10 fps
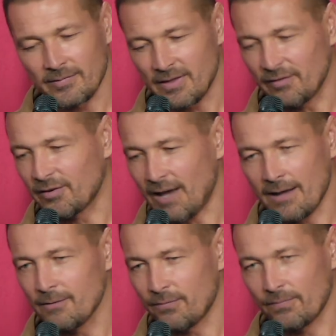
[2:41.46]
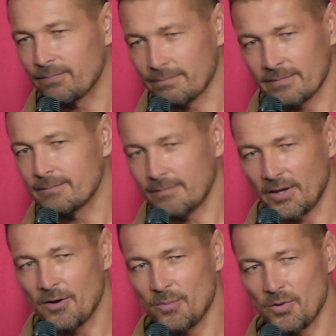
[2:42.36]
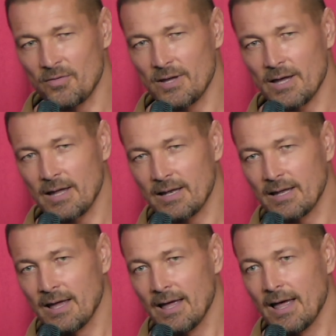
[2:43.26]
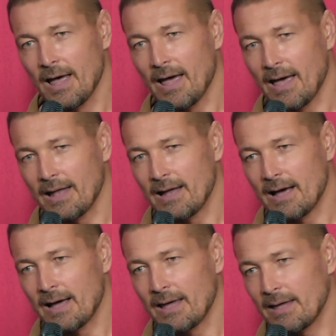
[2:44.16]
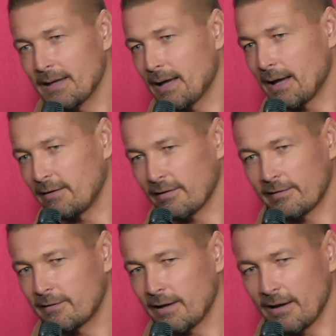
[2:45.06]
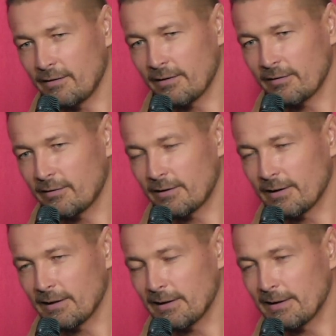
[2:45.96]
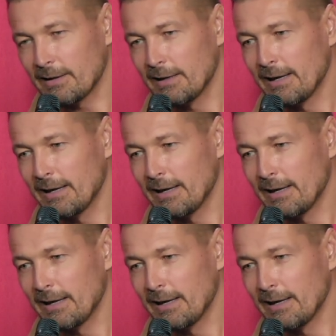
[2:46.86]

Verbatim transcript: this kind of you know movie and and i i just i just uh,